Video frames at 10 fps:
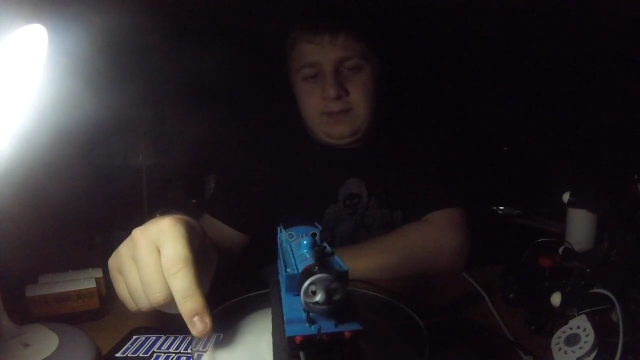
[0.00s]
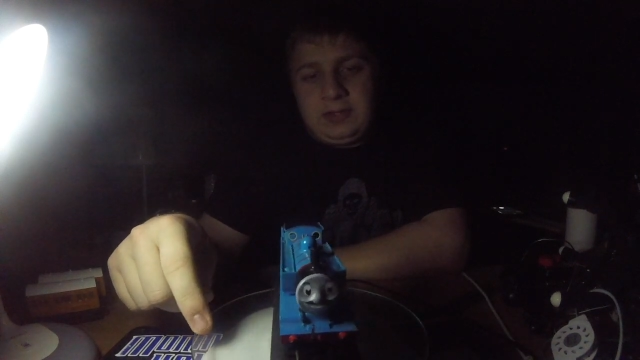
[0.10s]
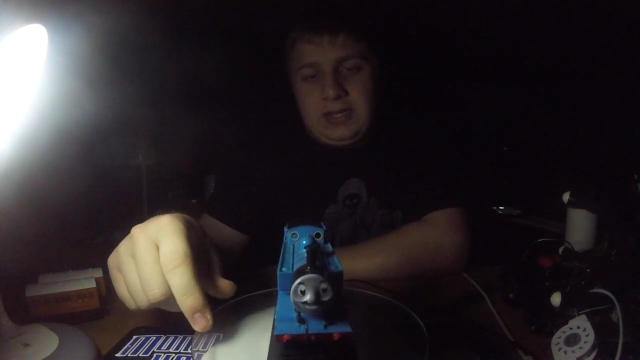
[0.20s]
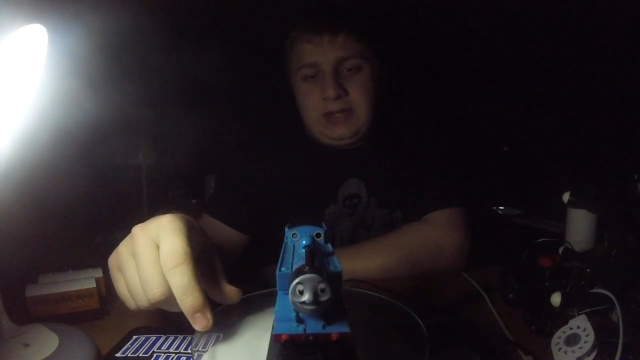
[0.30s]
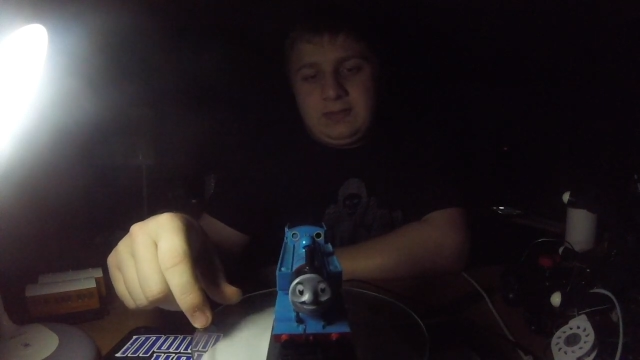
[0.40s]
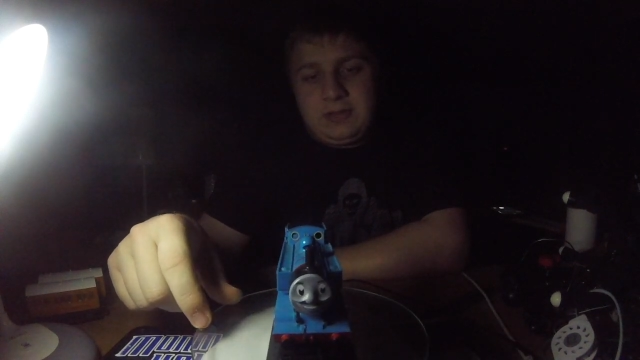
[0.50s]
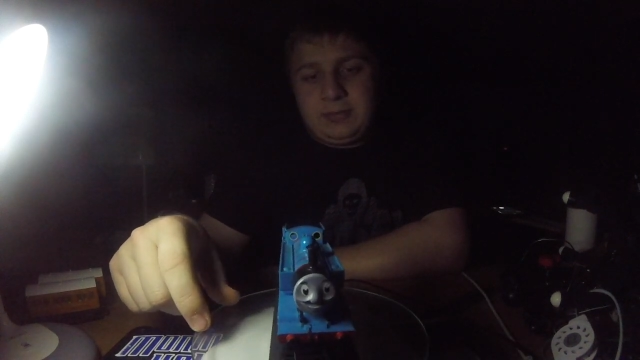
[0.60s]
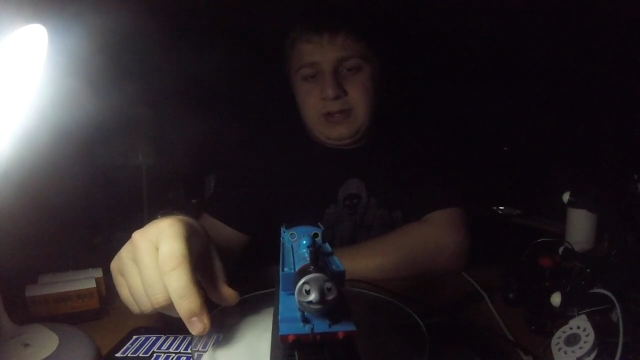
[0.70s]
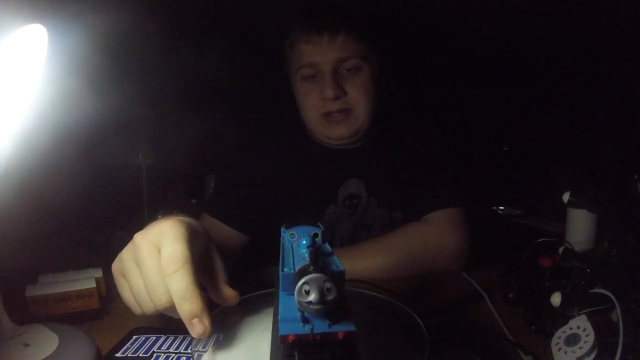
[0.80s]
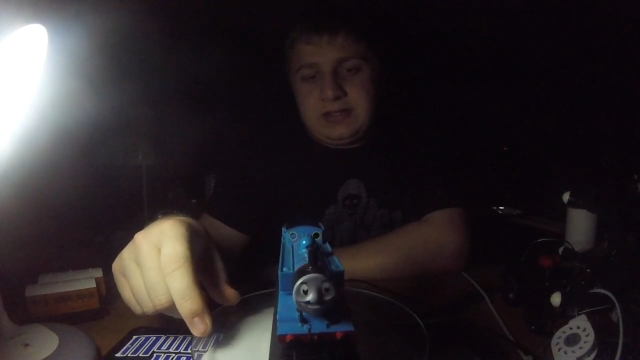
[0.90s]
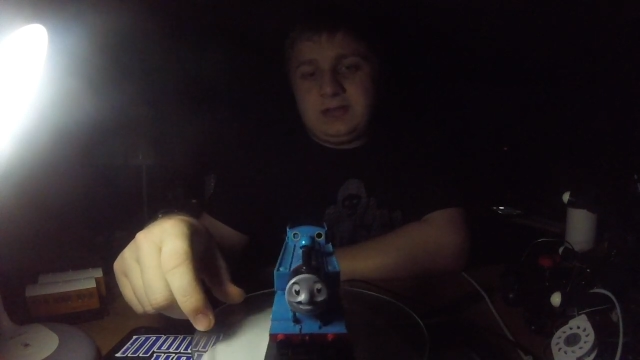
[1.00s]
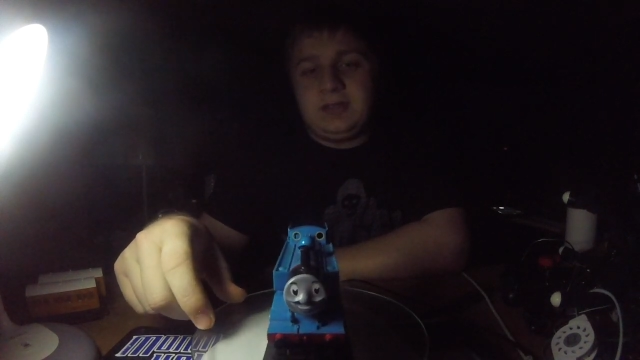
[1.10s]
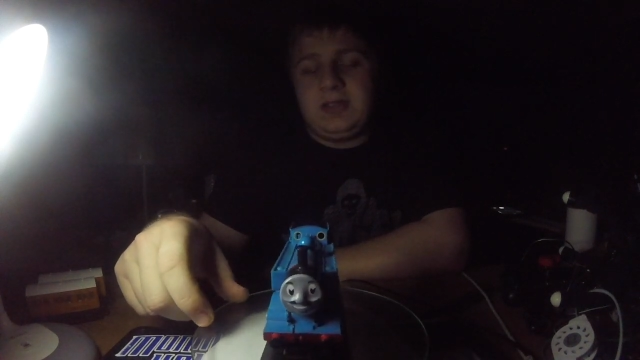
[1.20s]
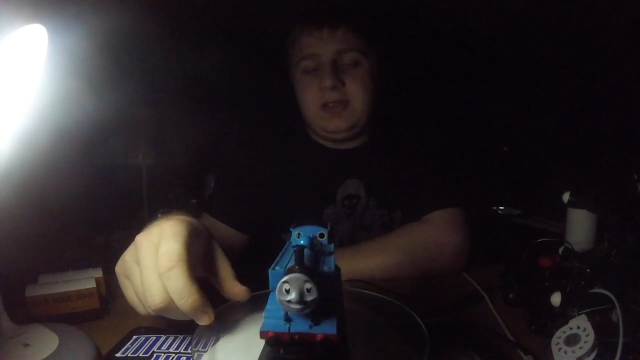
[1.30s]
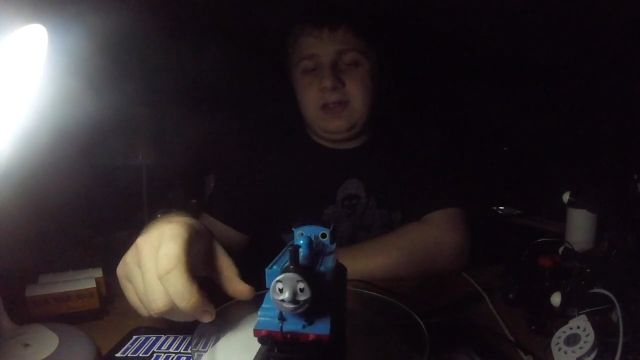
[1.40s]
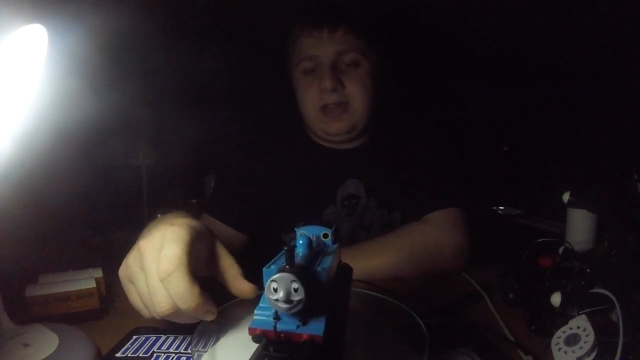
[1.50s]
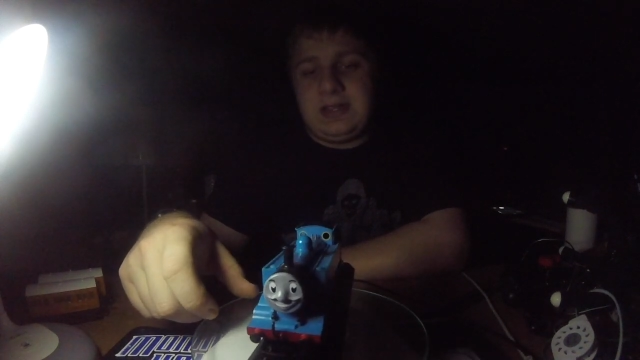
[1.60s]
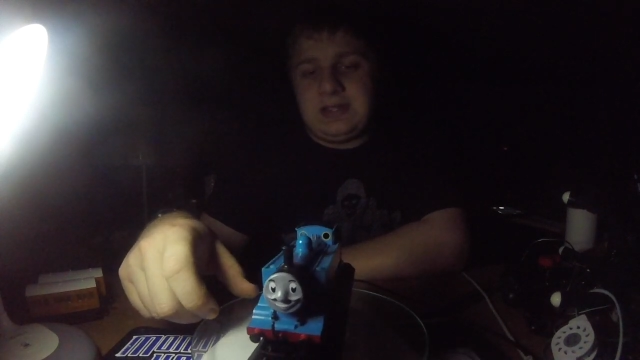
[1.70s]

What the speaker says: A lot of them are probably still in the UK,